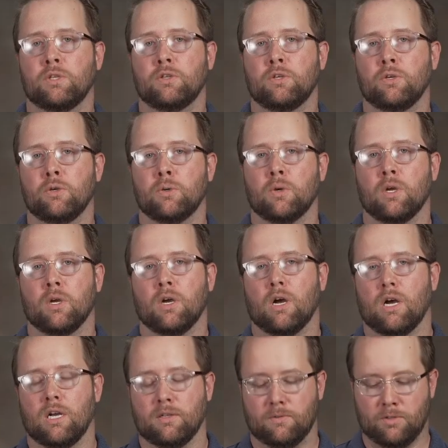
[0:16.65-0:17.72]
you,
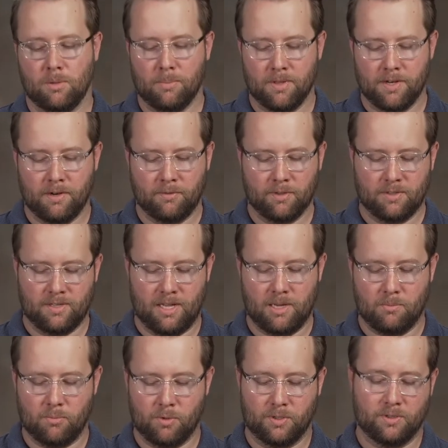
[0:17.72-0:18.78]
on some of the different
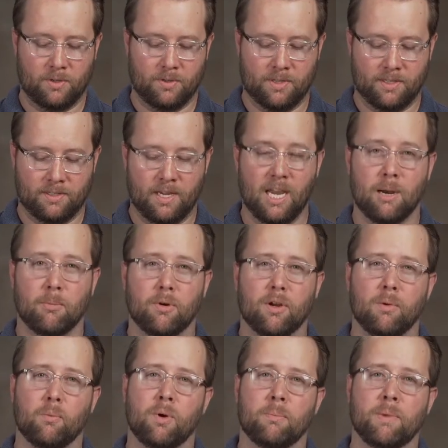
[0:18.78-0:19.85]
selling points on this camera
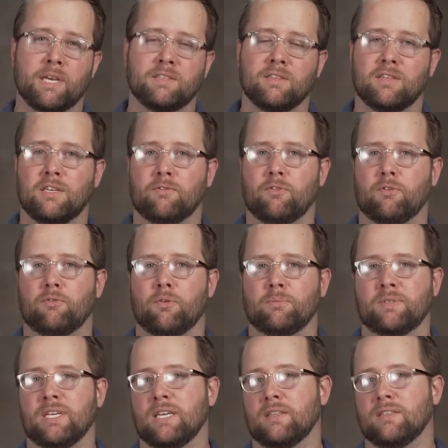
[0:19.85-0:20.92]
and what makes it different from,
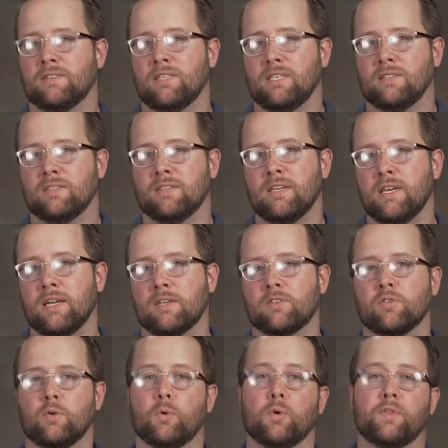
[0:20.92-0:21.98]
say, the
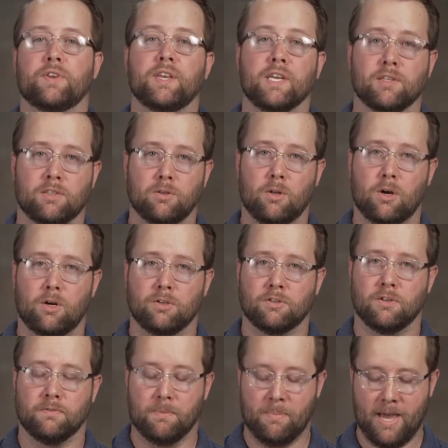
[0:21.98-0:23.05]
Z6 or the DSLRs
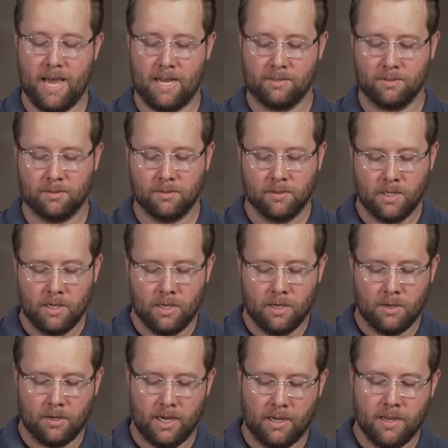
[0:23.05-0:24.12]
of the past.
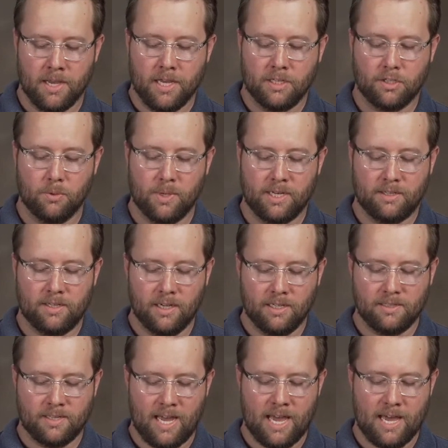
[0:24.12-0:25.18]
Okay, so it
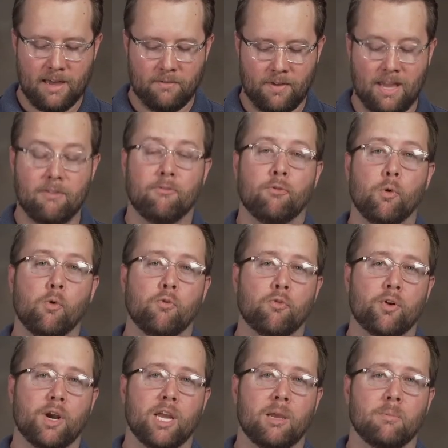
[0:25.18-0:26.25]
does have a full
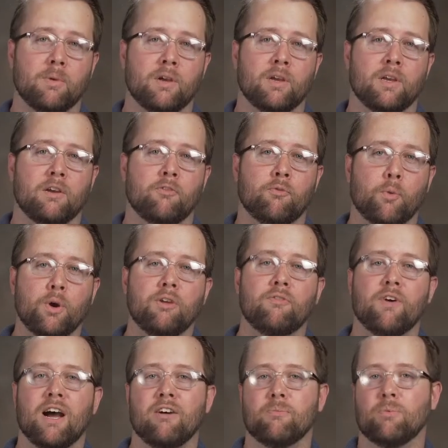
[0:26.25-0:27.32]
frame
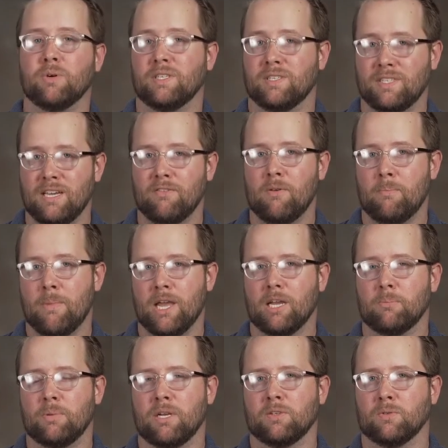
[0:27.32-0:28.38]
45.7
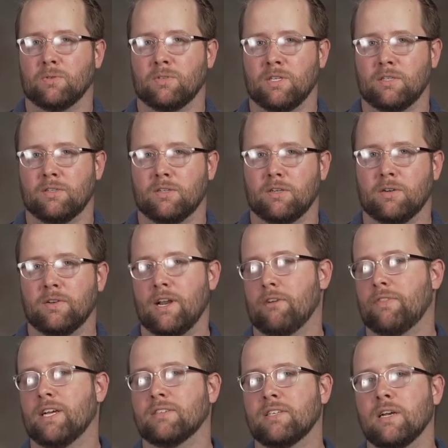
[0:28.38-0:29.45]
megapixel sensor. Now, if
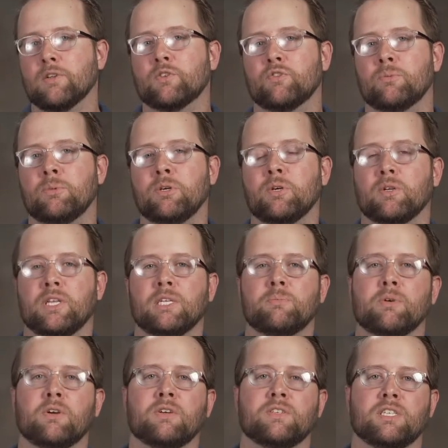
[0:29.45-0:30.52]
that sounds familiar, that's
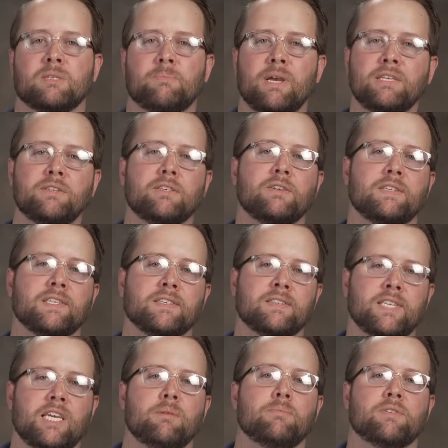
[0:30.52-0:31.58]
because it's basically the
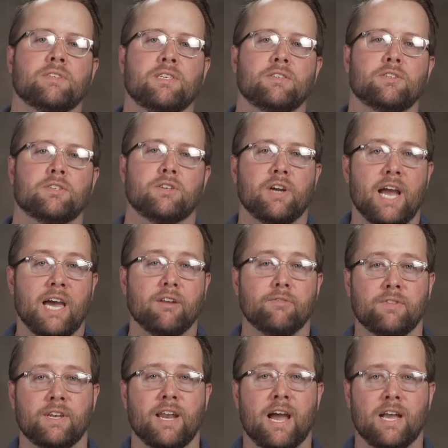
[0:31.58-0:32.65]
same sensor out of
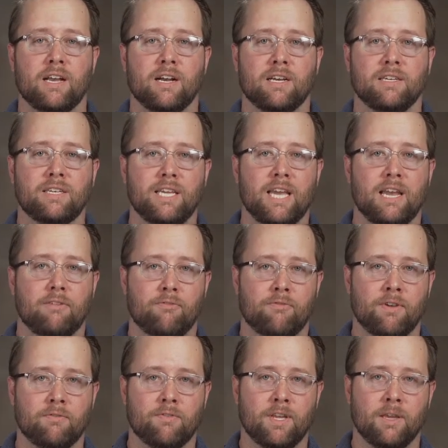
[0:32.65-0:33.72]
the Nikon
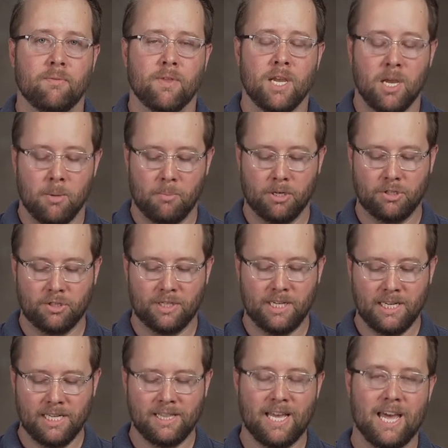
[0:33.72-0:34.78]
D850, but you're
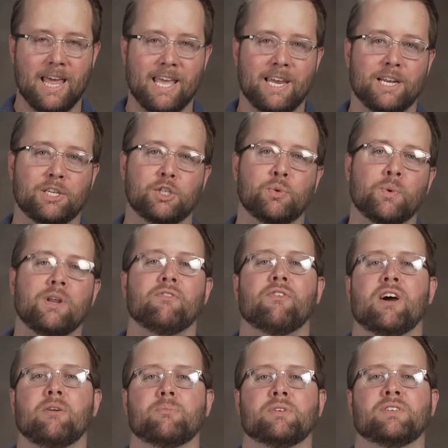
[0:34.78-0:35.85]
getting that in a
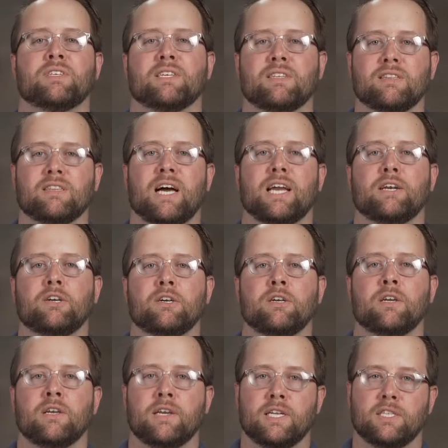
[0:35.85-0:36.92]
25% lighter
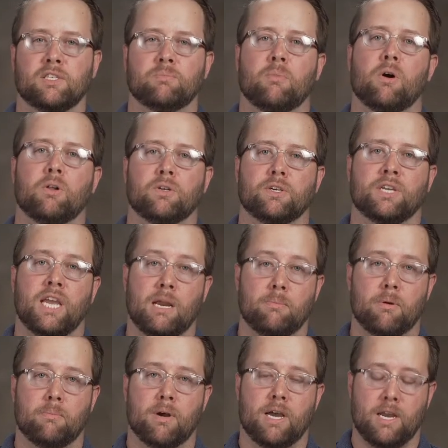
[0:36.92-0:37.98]
and smaller
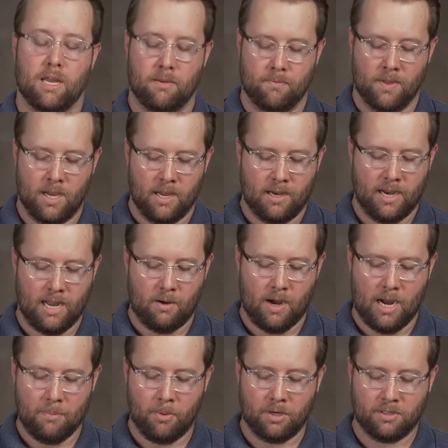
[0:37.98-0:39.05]
camera body. Now,
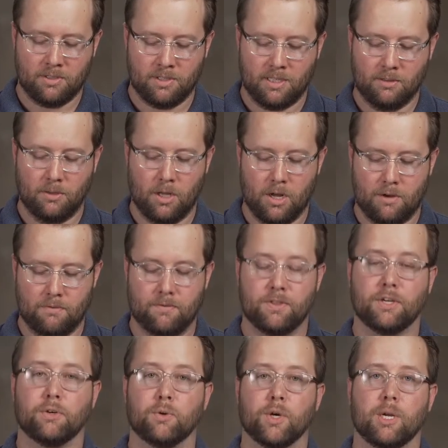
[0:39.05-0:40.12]
I personally love the
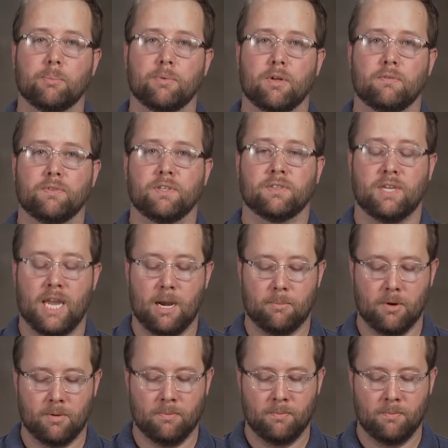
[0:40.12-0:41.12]
grip of this camera.